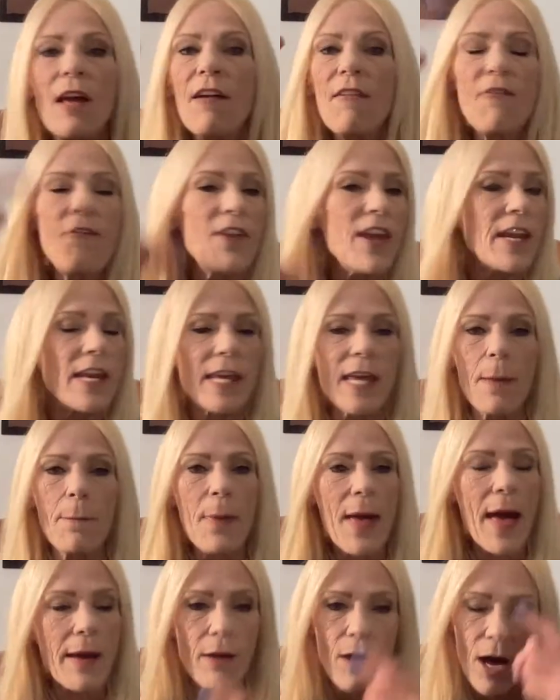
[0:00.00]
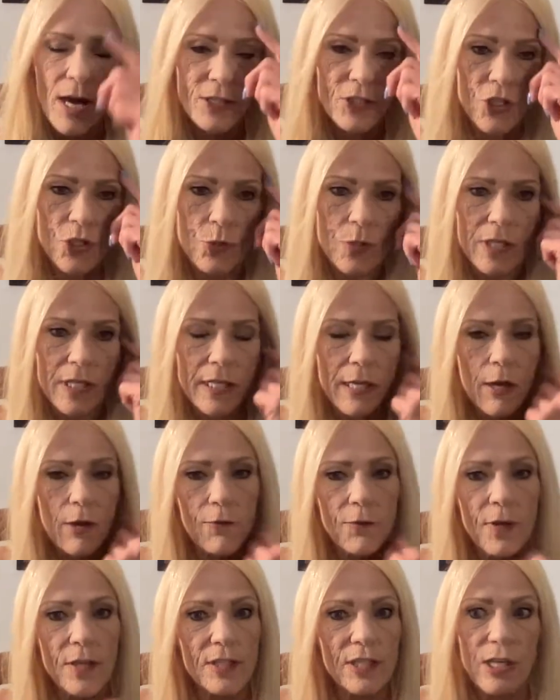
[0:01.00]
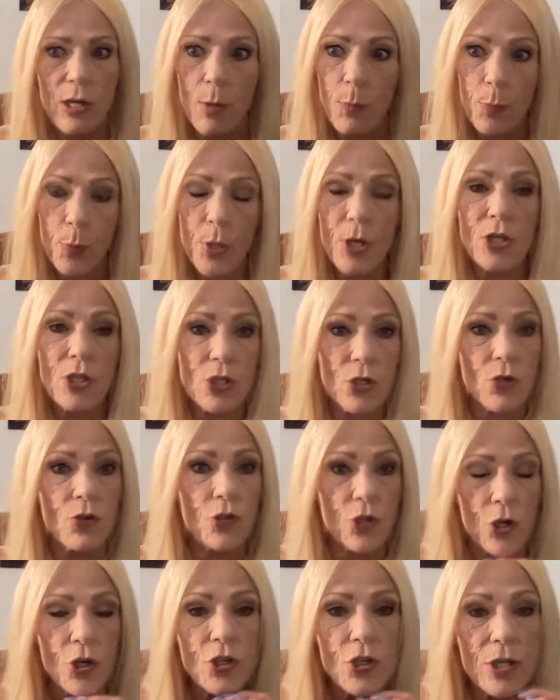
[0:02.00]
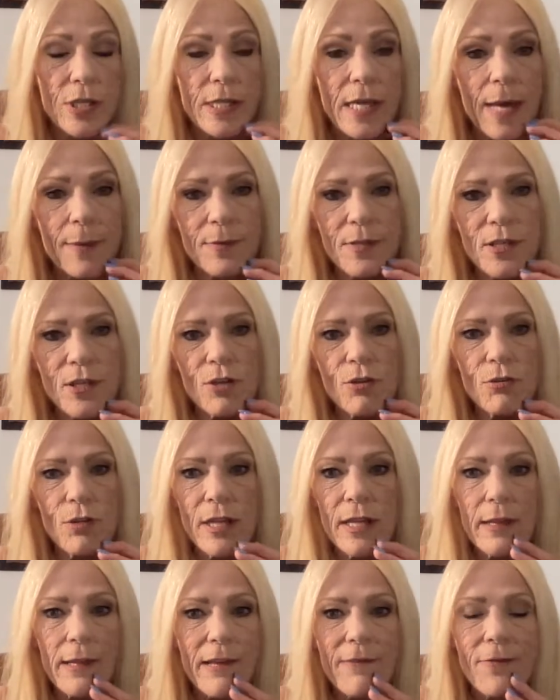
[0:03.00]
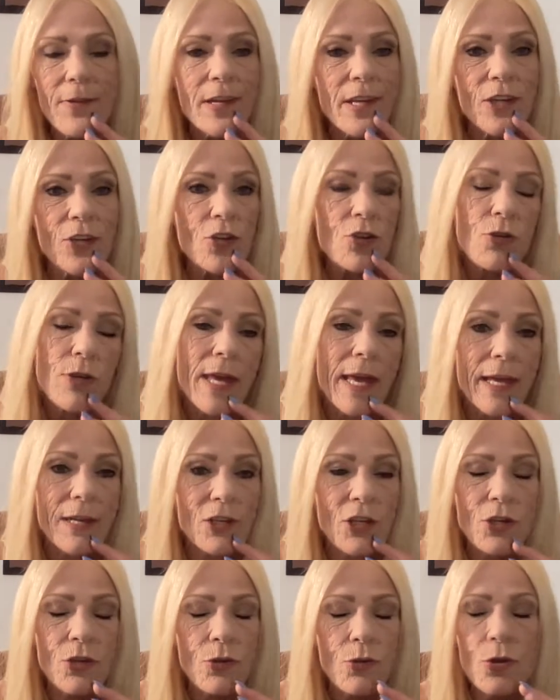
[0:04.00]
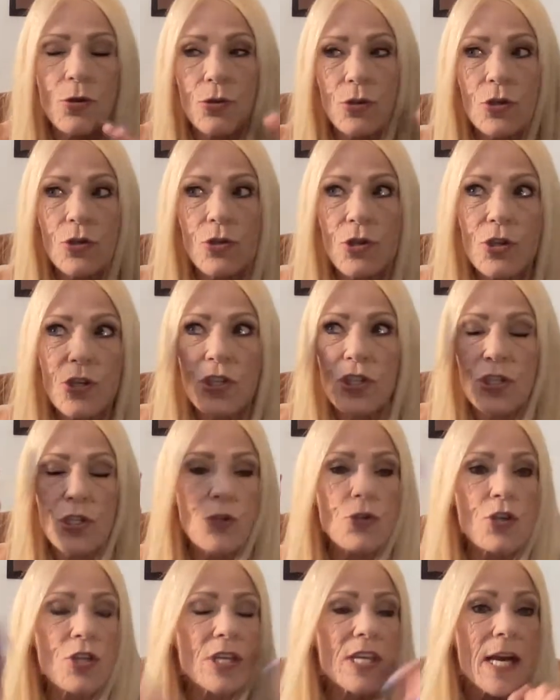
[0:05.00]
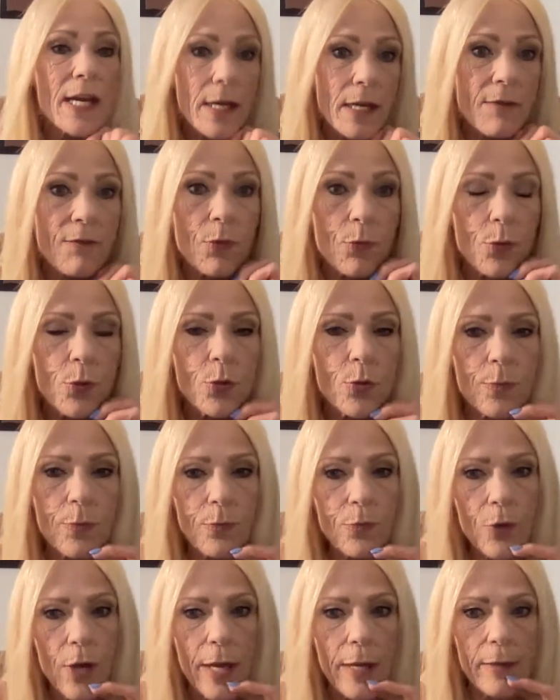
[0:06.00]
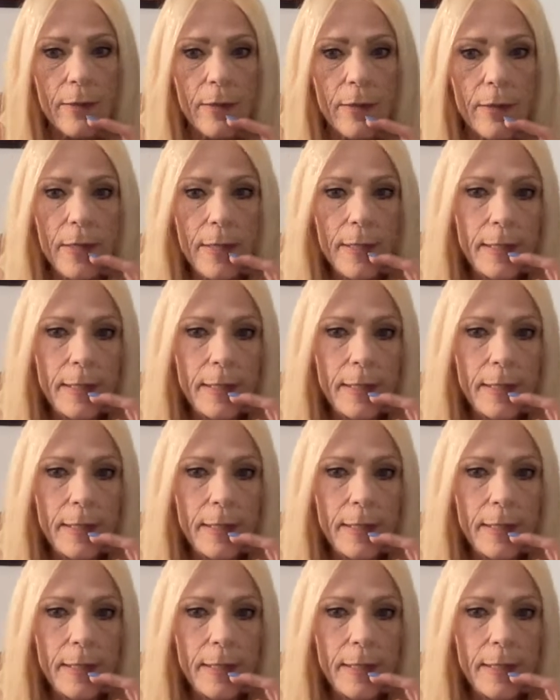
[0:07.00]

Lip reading: feeding it back onto itself until pretty soon you're just absolutely livid, and you can't. You just got to leave the room, right?